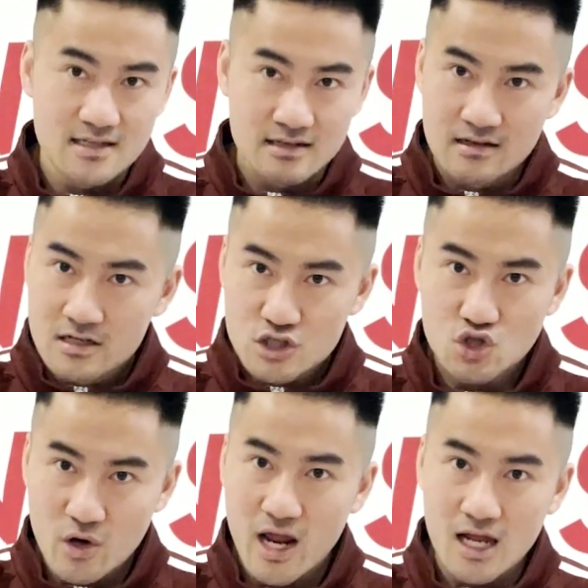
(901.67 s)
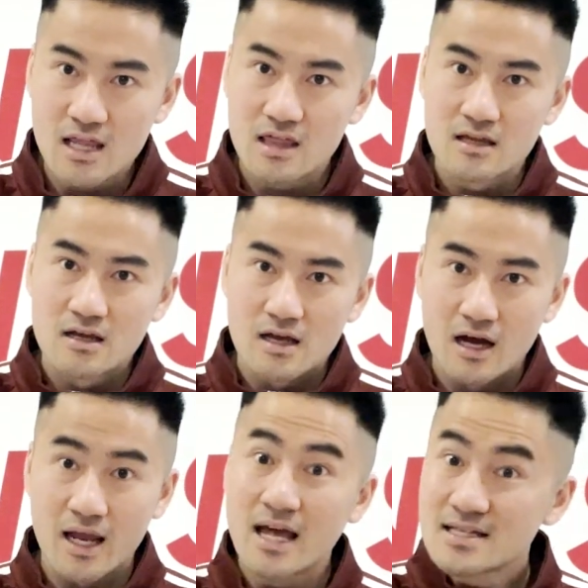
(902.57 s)
and strength
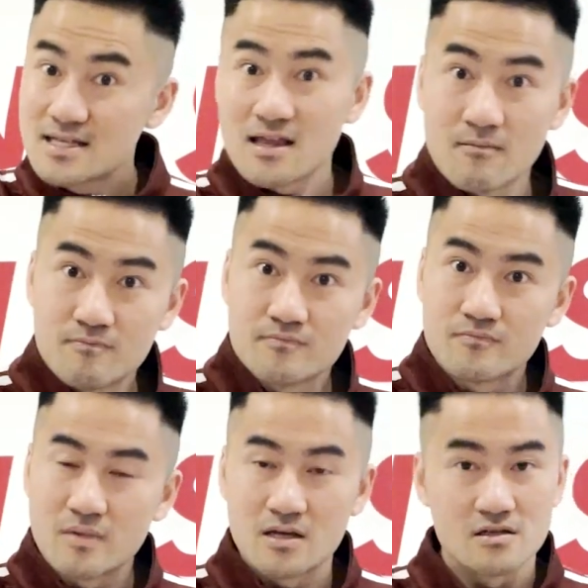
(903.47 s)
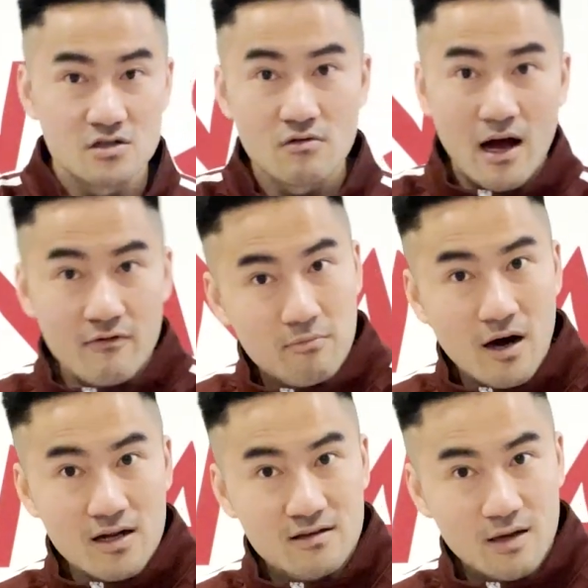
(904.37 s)
against them because you have a
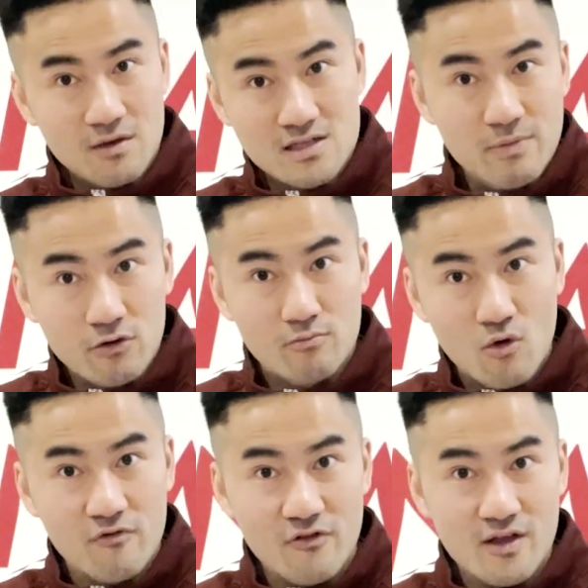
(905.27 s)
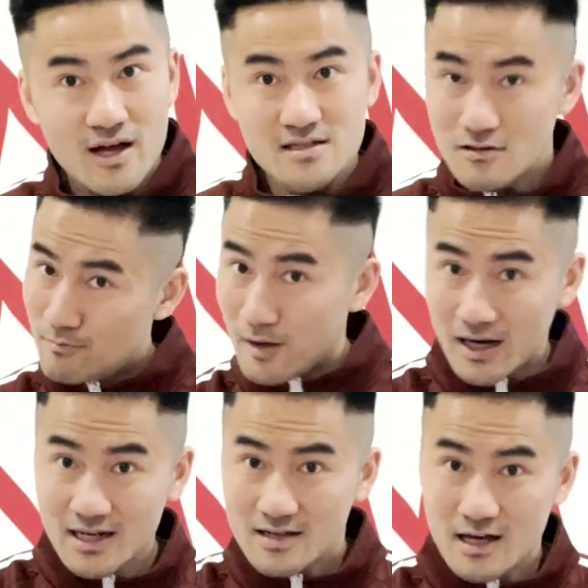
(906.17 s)
body type that's built more for that. So
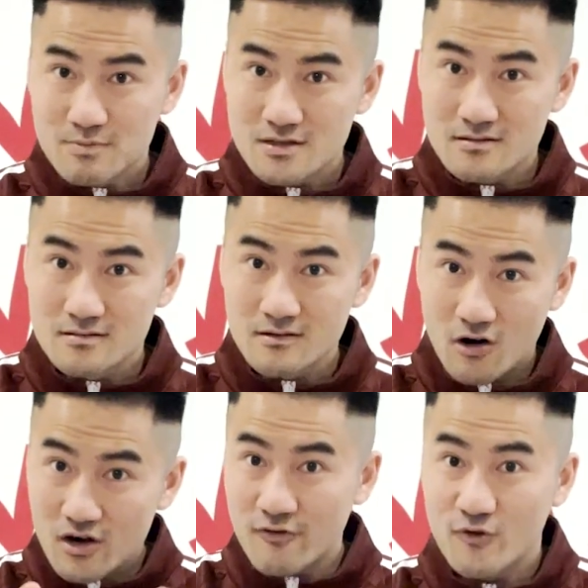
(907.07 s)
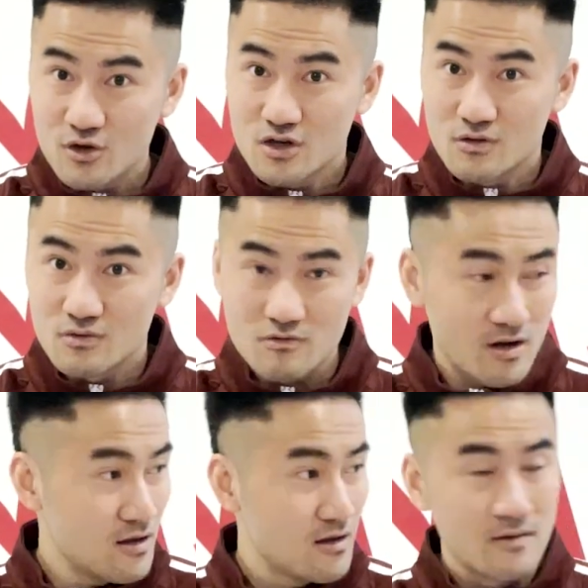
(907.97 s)
body types are different too,
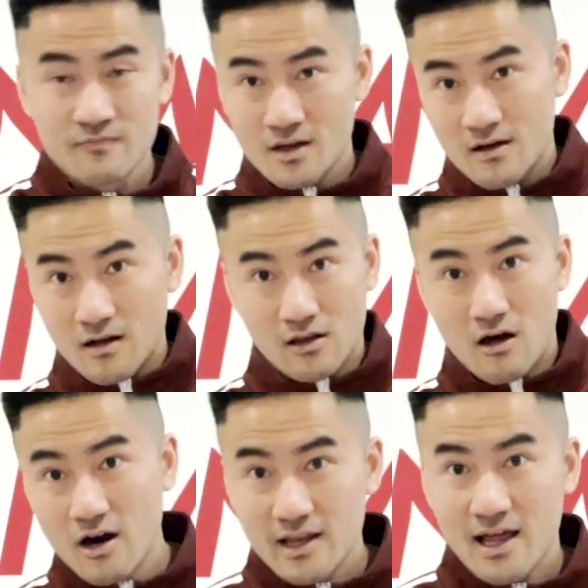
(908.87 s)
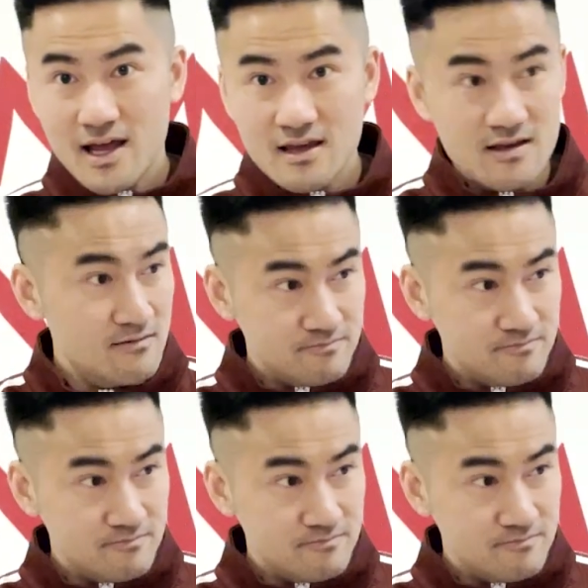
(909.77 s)
right? Long and lanky,